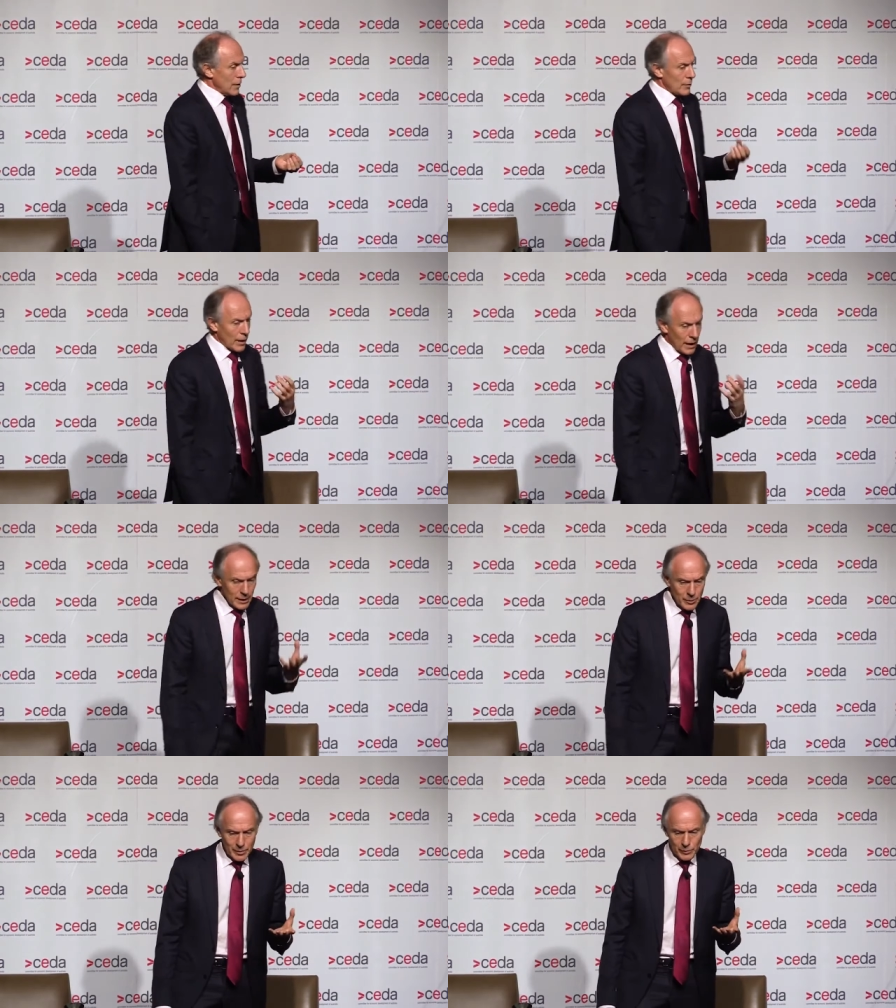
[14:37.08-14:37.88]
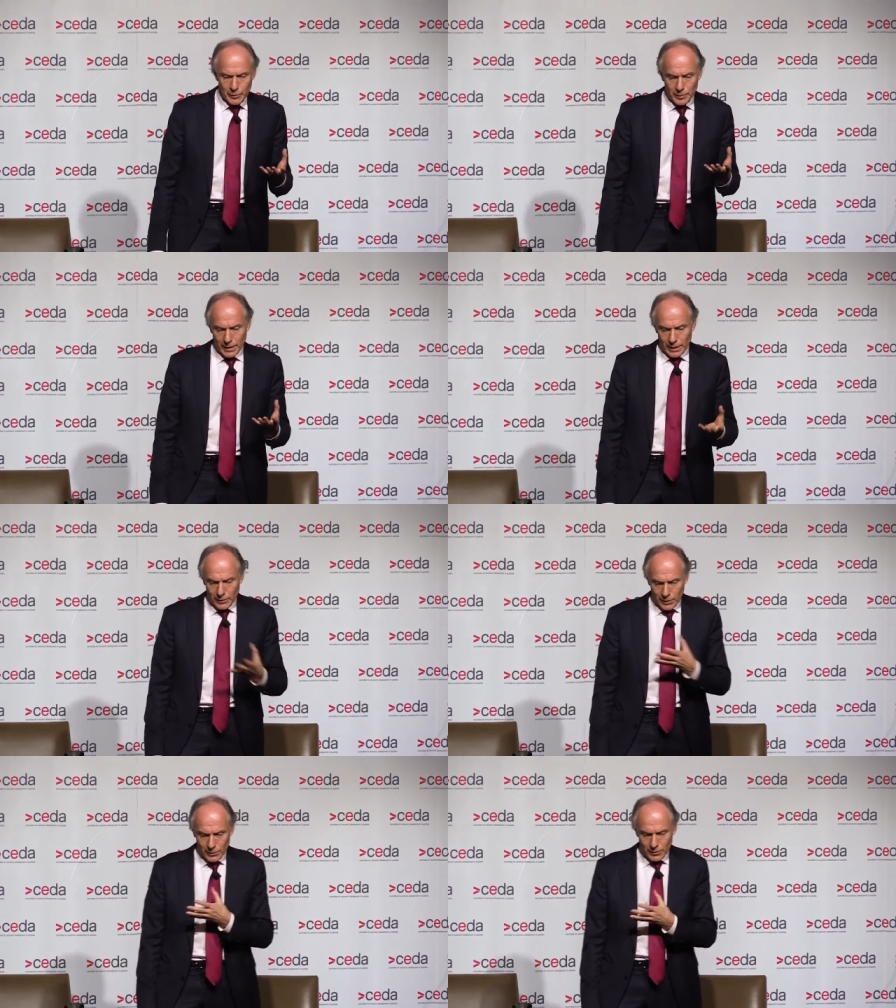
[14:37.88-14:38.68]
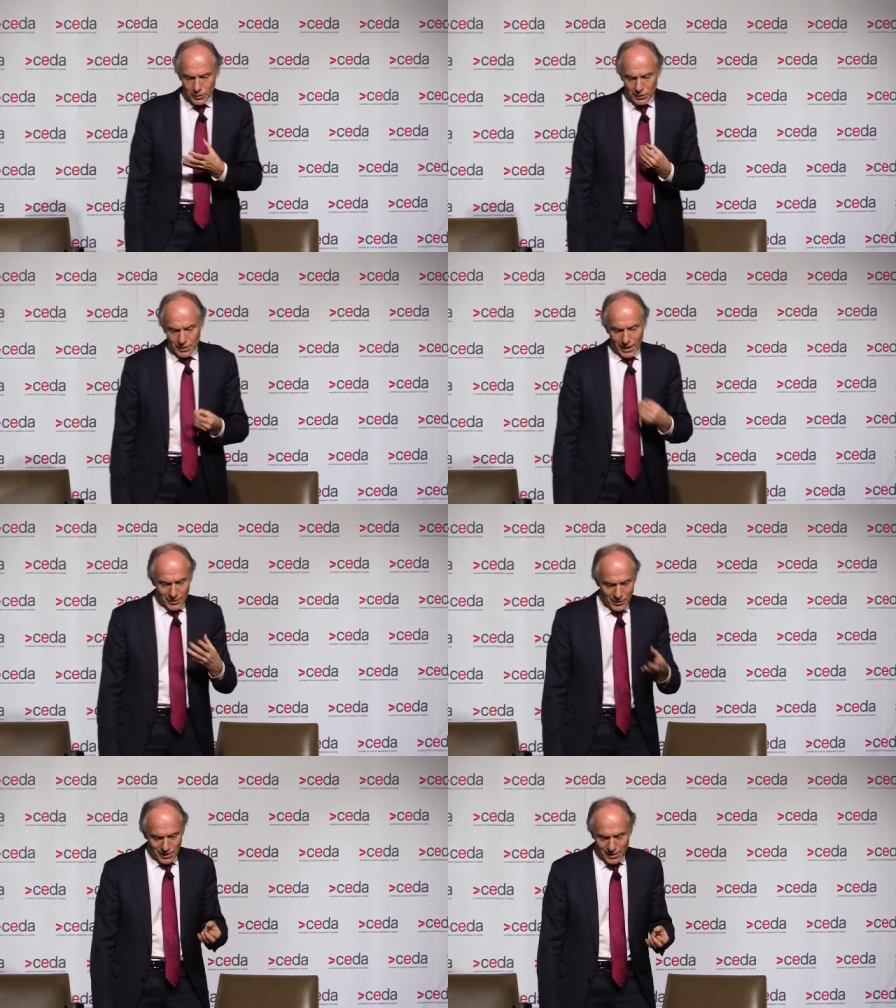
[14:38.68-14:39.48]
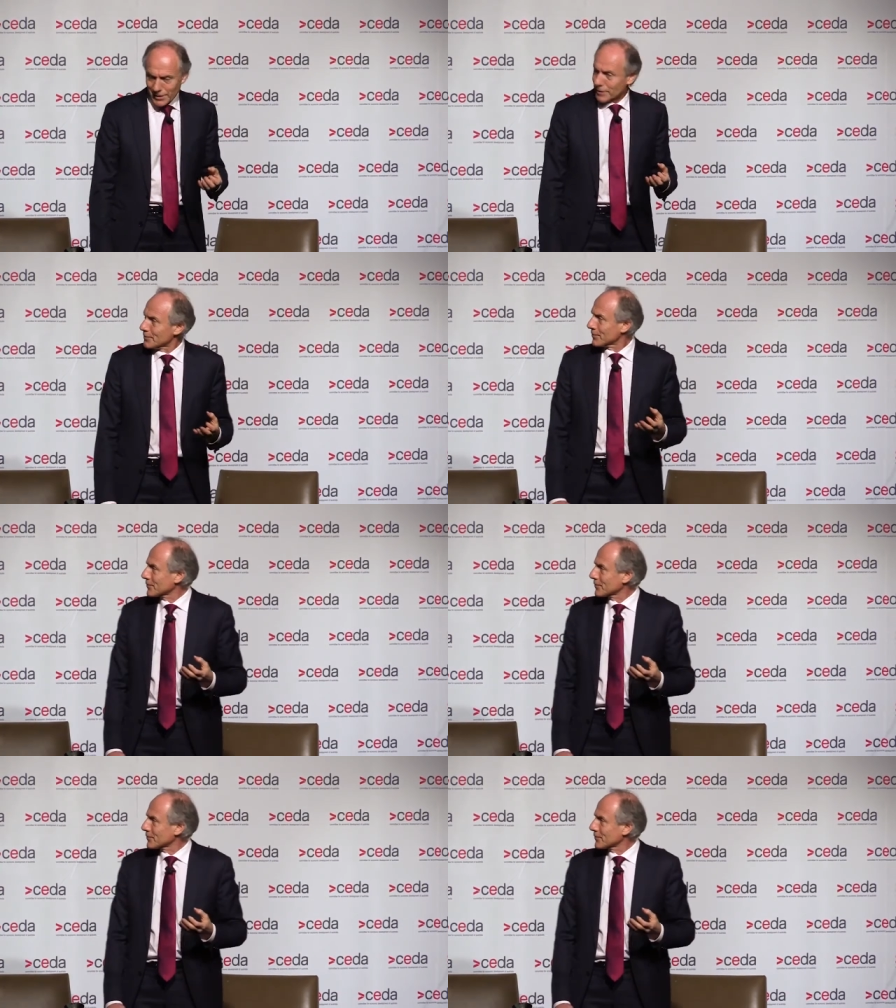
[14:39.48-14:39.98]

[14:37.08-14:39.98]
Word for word: So how do you build the demand? There's the chicken and the egg.